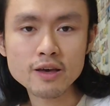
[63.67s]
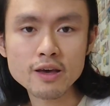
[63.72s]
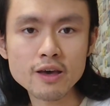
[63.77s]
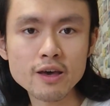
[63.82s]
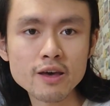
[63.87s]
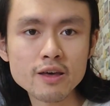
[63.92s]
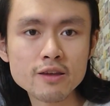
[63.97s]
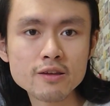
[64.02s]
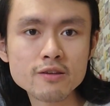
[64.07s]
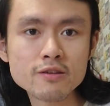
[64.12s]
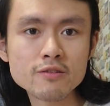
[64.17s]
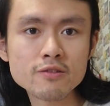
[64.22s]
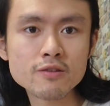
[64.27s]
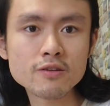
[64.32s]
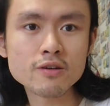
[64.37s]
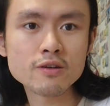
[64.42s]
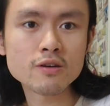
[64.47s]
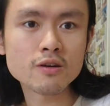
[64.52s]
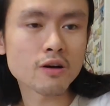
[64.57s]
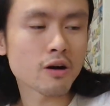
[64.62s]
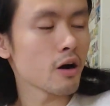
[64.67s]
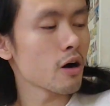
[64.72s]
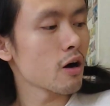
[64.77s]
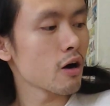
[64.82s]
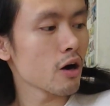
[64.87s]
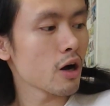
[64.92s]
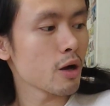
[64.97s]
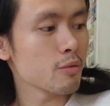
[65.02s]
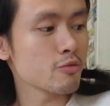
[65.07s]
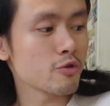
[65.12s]
And
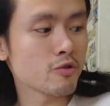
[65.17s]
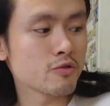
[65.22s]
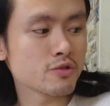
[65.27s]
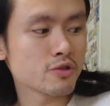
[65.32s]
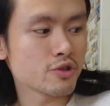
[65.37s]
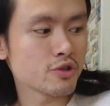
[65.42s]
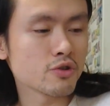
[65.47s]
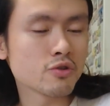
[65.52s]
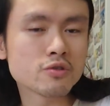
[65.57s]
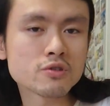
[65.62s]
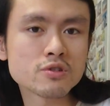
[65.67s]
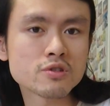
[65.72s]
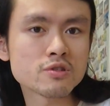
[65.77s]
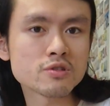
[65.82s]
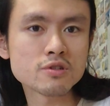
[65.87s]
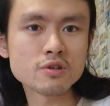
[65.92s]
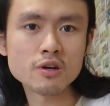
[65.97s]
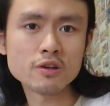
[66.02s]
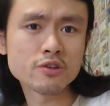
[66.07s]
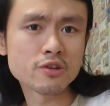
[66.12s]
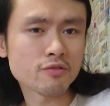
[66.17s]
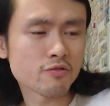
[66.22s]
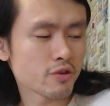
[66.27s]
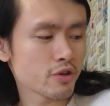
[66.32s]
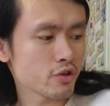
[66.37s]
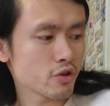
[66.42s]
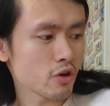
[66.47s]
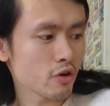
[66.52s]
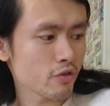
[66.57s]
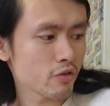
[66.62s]
I'm going to use a
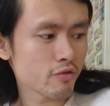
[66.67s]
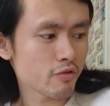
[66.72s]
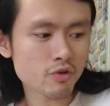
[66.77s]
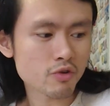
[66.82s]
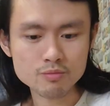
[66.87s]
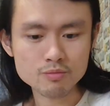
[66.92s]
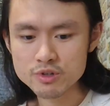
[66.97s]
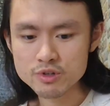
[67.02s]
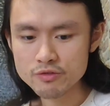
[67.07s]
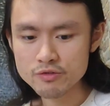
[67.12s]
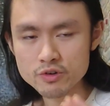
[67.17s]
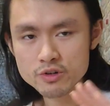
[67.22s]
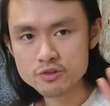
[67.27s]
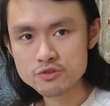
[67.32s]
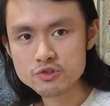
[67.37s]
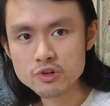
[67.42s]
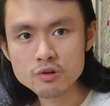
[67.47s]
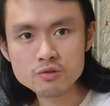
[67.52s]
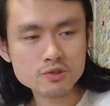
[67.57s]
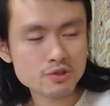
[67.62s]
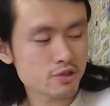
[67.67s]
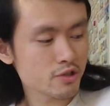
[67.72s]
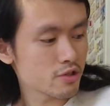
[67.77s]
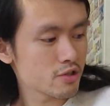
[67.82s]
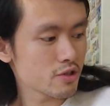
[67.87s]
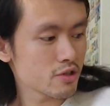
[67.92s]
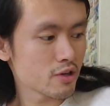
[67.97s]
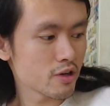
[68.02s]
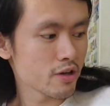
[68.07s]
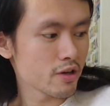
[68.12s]
different coffee from a different
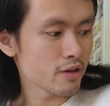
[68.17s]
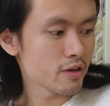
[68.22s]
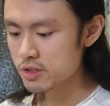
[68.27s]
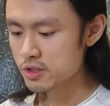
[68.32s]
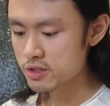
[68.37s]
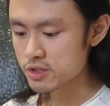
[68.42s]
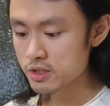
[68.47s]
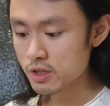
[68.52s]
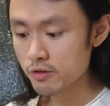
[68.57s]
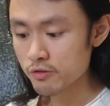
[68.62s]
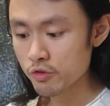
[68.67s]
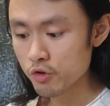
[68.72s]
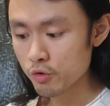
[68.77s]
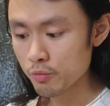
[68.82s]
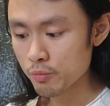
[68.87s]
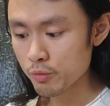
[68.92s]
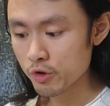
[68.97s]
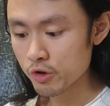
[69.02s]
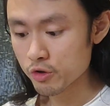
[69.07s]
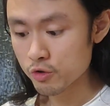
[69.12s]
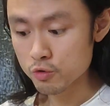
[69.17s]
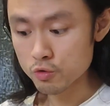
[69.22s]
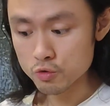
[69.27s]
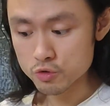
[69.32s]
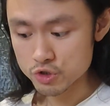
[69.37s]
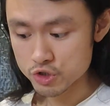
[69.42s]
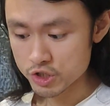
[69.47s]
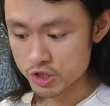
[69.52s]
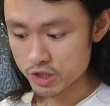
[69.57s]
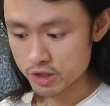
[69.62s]
roaster. This is Ethiopia
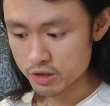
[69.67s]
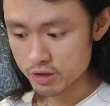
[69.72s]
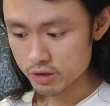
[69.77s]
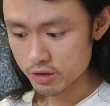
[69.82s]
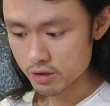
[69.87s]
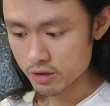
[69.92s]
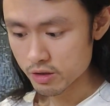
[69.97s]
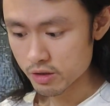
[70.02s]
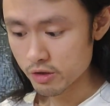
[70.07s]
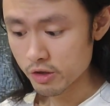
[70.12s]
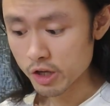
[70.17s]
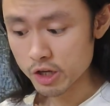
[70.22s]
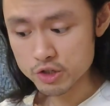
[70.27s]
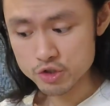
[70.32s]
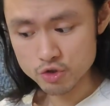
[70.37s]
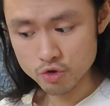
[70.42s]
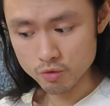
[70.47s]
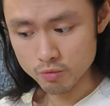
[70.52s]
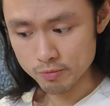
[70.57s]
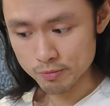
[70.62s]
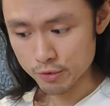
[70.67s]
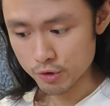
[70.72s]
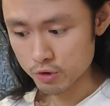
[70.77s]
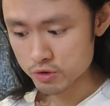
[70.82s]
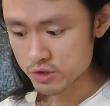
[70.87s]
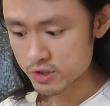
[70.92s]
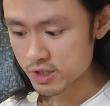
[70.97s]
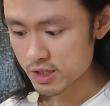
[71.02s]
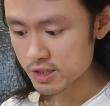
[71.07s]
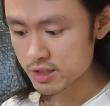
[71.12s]
Guji, natural
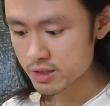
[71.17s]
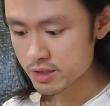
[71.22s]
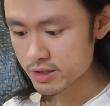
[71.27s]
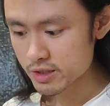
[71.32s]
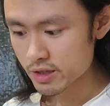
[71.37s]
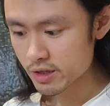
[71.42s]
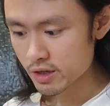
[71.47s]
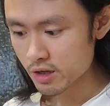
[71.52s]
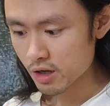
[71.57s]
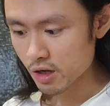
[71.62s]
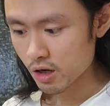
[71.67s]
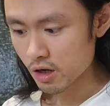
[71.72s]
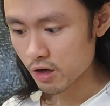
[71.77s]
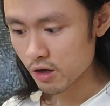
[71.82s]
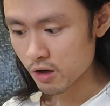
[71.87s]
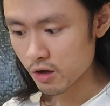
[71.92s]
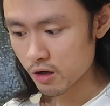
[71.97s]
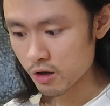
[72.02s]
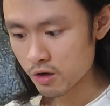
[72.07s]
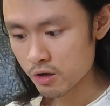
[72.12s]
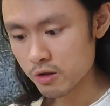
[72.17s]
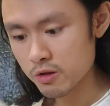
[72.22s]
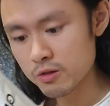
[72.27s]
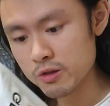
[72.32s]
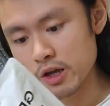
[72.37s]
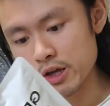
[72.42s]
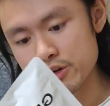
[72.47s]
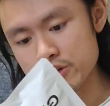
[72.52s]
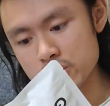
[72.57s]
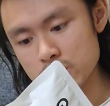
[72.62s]
process,
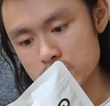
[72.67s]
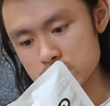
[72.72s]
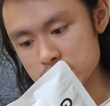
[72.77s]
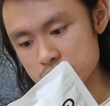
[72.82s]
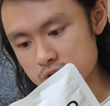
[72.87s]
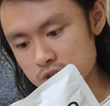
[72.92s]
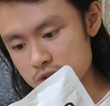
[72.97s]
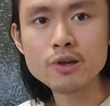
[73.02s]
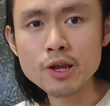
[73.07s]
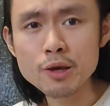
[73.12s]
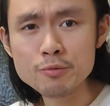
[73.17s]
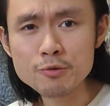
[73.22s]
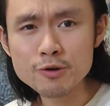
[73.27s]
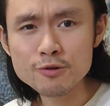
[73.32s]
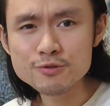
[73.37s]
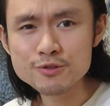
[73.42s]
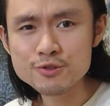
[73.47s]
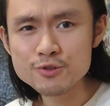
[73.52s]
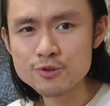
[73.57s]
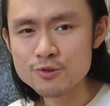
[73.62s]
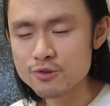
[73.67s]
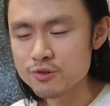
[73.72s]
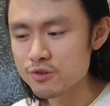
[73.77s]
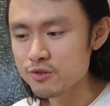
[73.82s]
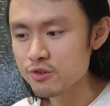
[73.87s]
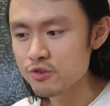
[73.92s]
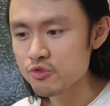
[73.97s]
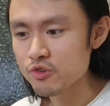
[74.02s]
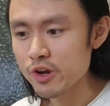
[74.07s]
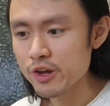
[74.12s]
light roast. And I'm going to
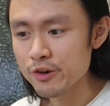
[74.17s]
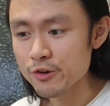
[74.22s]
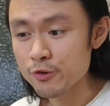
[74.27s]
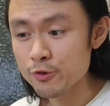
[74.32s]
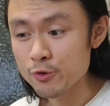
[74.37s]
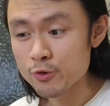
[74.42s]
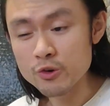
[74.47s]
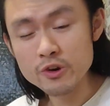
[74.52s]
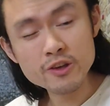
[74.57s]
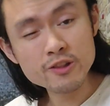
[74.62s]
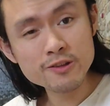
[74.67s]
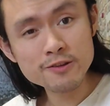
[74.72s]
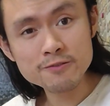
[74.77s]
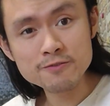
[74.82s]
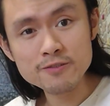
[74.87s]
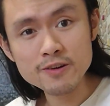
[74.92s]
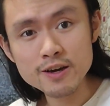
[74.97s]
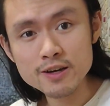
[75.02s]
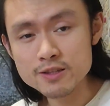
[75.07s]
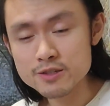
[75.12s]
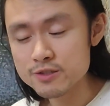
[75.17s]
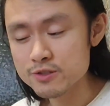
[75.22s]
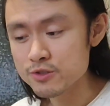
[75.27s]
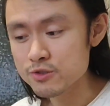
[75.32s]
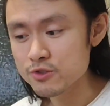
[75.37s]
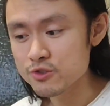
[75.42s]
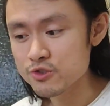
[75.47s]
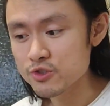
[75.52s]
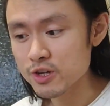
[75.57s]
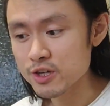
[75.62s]
grind really fine
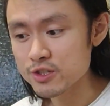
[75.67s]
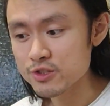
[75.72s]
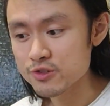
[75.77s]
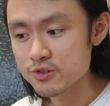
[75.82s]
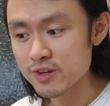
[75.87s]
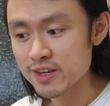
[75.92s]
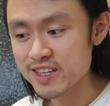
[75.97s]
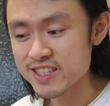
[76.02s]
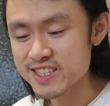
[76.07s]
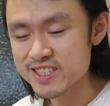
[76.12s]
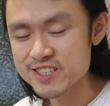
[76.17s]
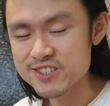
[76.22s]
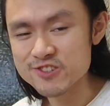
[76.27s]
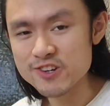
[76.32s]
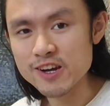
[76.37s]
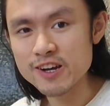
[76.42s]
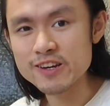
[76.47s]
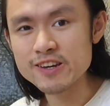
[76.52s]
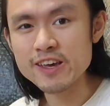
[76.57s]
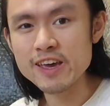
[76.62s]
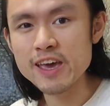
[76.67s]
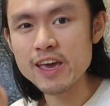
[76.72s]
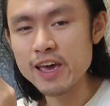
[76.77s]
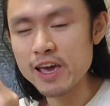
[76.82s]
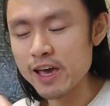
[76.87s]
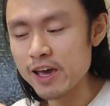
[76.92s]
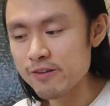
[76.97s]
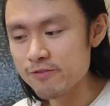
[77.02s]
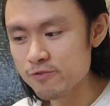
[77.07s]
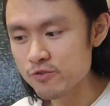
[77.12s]
to try to extract
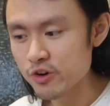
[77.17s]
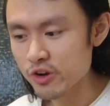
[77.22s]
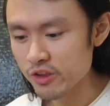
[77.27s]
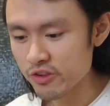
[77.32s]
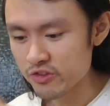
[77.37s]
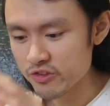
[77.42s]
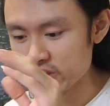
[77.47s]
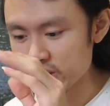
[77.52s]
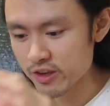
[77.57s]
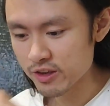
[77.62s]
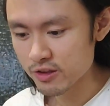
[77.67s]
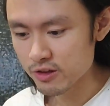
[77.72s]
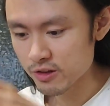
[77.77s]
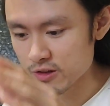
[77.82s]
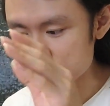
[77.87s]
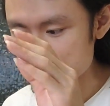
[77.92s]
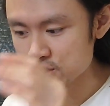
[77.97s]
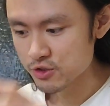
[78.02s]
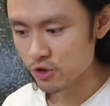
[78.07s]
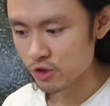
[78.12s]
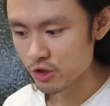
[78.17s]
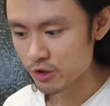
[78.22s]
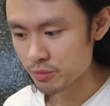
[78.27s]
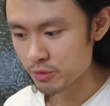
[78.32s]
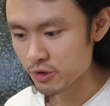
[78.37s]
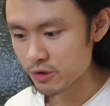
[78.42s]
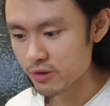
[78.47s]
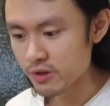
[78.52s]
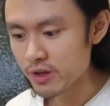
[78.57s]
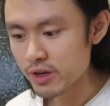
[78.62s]
every single
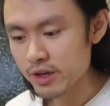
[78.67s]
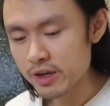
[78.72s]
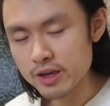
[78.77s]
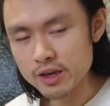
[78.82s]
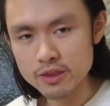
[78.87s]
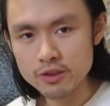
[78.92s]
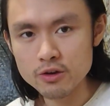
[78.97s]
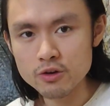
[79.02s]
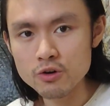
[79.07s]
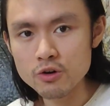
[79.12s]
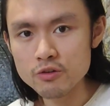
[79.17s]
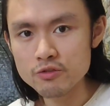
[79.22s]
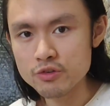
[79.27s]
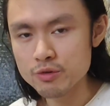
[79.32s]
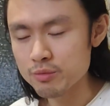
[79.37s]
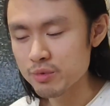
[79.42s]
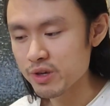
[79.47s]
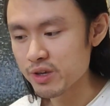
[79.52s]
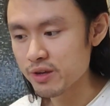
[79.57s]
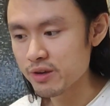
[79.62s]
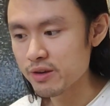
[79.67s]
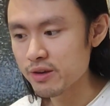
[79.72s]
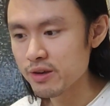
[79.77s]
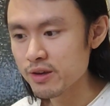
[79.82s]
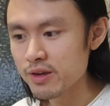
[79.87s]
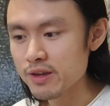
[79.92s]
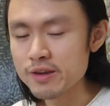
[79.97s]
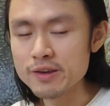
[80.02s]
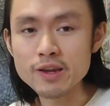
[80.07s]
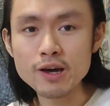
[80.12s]
soluble in the coffee bean.
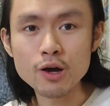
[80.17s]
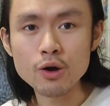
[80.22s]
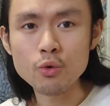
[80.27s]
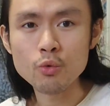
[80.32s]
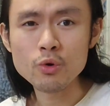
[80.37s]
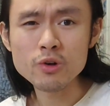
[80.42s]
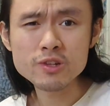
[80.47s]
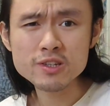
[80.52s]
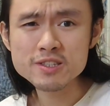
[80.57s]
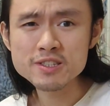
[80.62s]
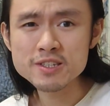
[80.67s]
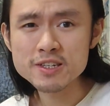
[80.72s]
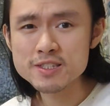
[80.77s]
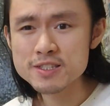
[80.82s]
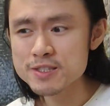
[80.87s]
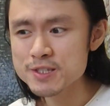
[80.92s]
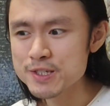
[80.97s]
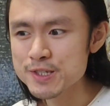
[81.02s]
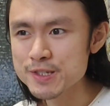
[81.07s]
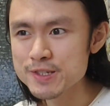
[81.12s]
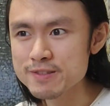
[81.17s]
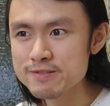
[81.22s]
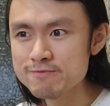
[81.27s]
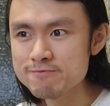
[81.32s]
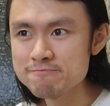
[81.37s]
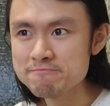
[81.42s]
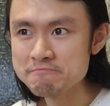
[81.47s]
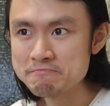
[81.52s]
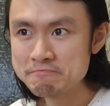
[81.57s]
Now, will it taste good?